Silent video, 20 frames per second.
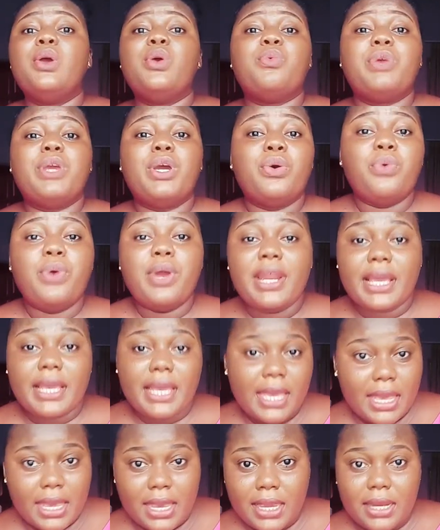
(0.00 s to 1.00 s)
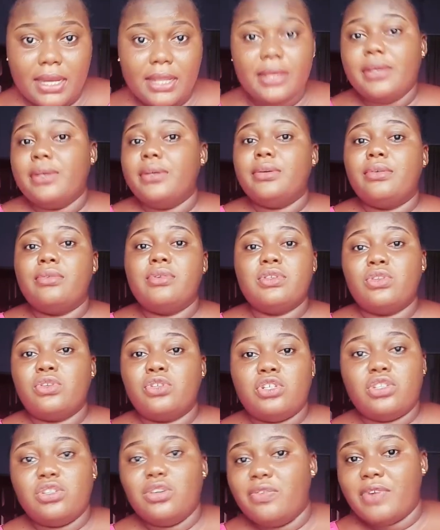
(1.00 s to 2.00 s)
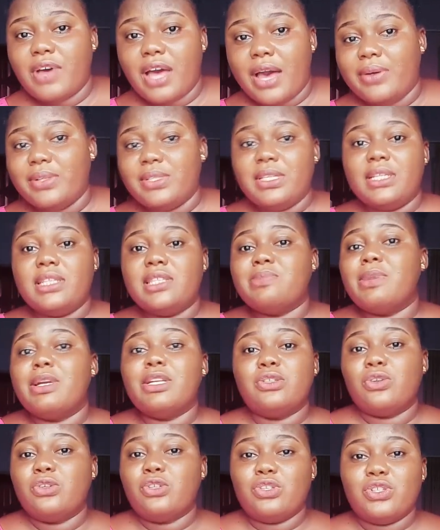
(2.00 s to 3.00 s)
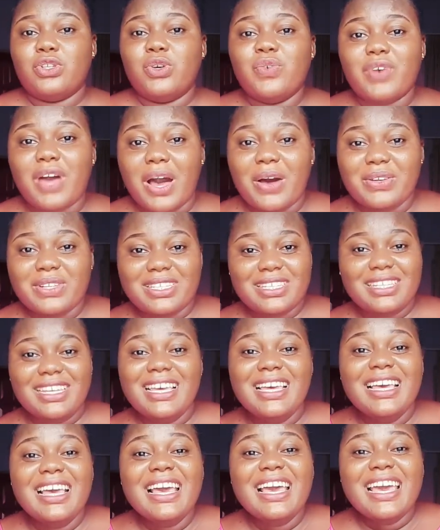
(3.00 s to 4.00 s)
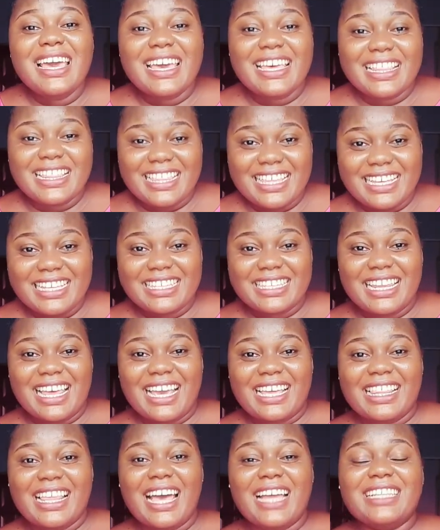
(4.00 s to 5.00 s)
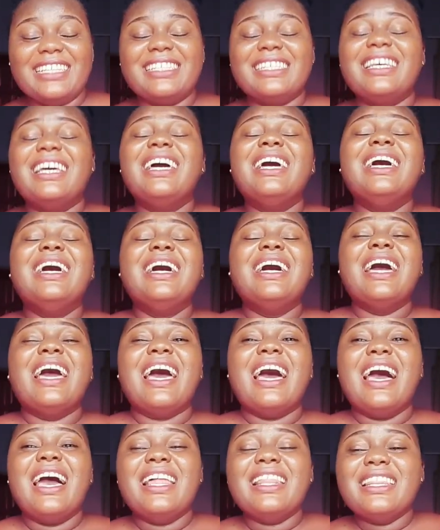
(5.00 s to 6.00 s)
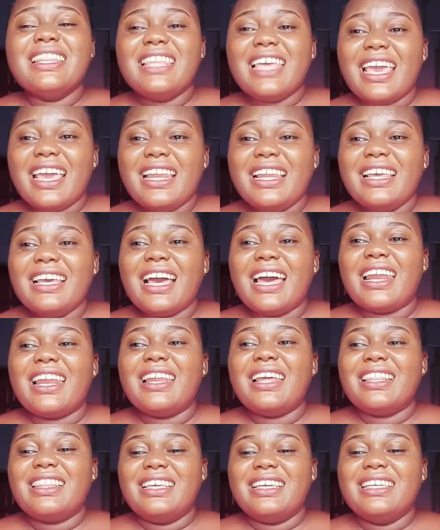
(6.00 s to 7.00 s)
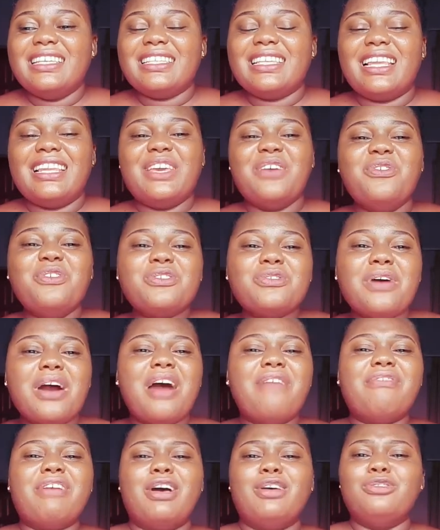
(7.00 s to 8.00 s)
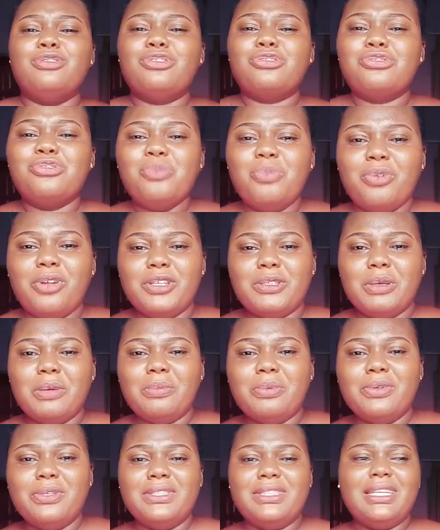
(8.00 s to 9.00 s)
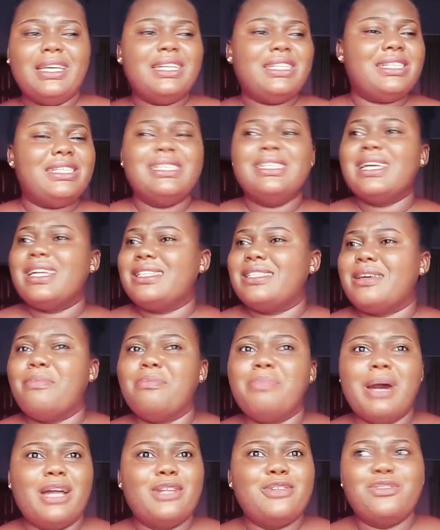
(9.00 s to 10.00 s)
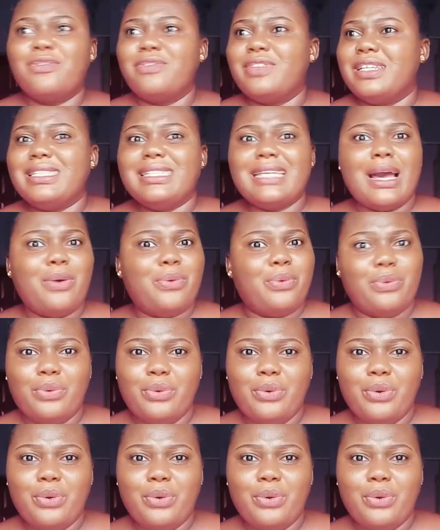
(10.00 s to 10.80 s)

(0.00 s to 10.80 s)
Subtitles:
we ain't going again, go and sort yourself out, take this money, sort yourself out, and things like that. And then another thing is that they also have unscrupulous people stationed at some part of the town